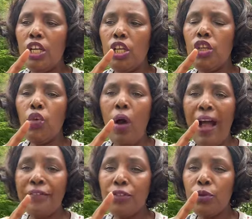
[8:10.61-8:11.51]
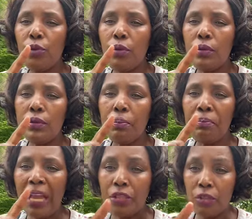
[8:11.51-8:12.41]
you have to
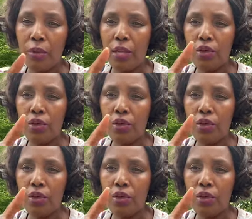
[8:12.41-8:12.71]
make sure